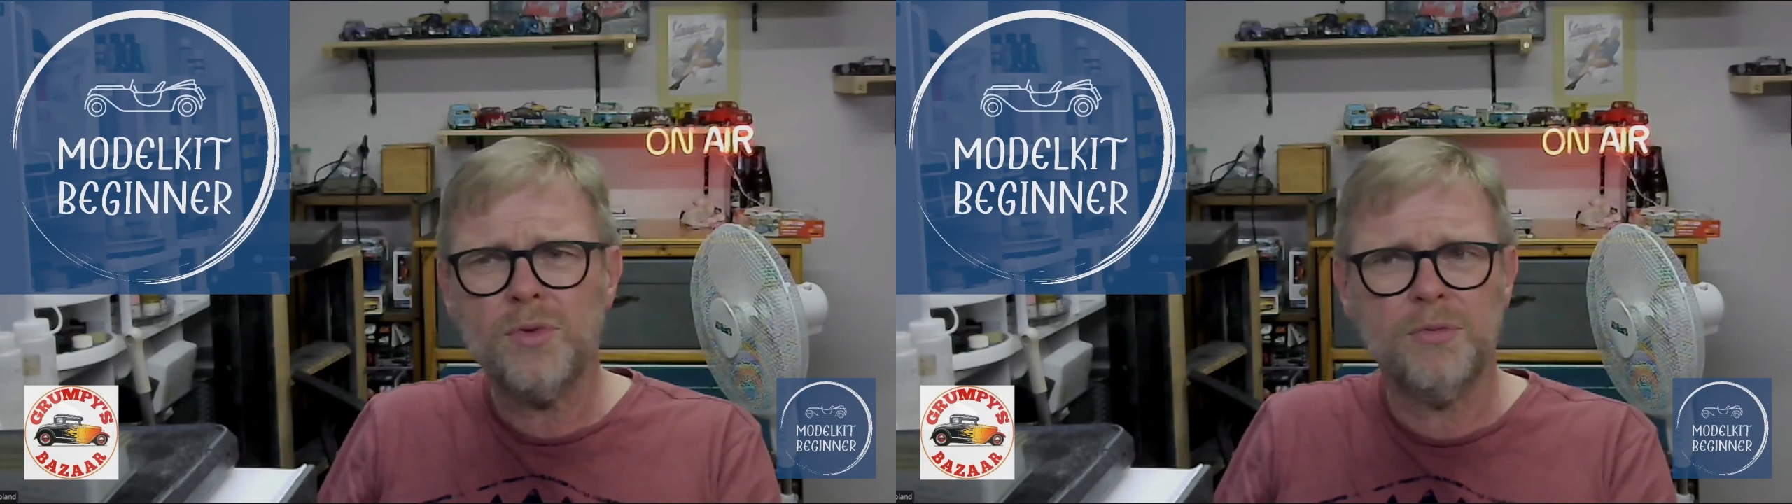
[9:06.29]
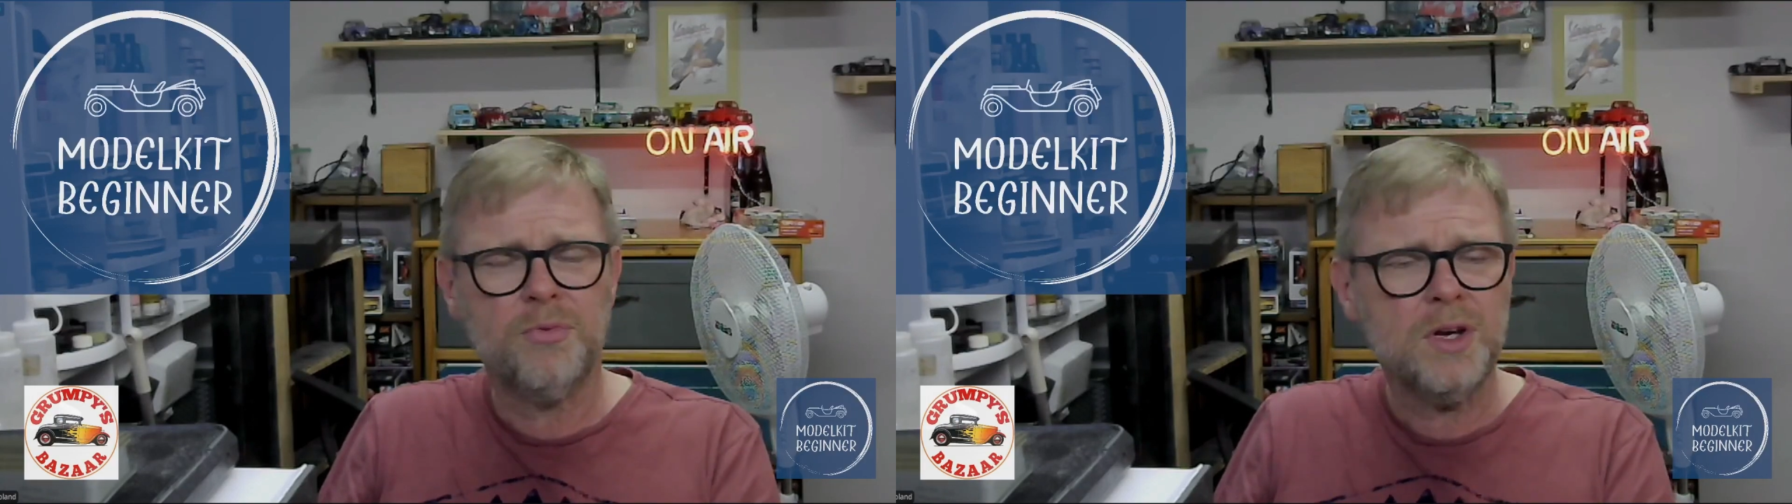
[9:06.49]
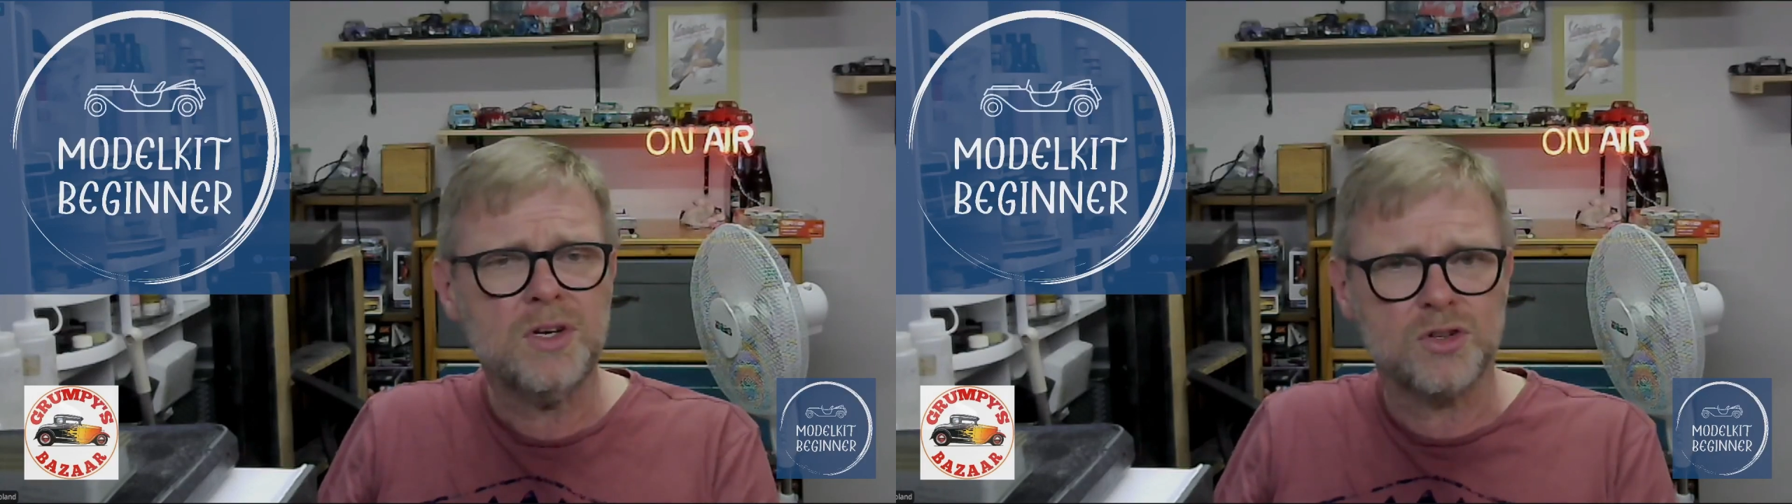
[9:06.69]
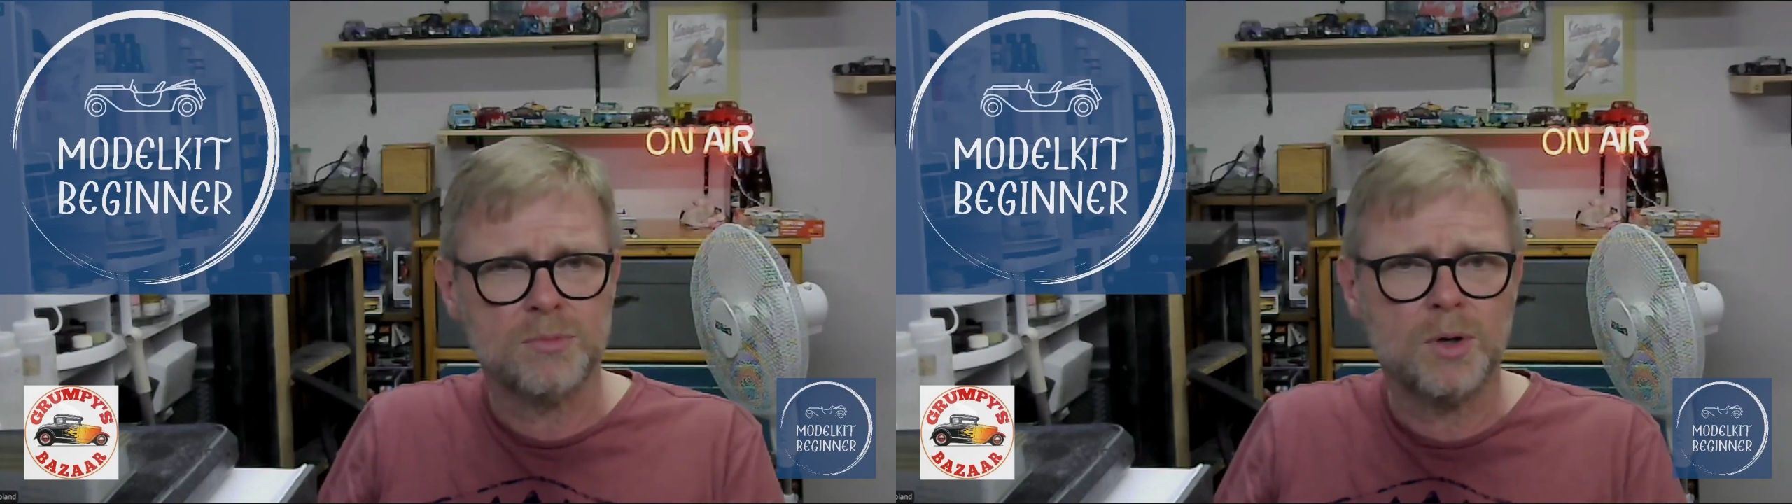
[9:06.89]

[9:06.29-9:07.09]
the finished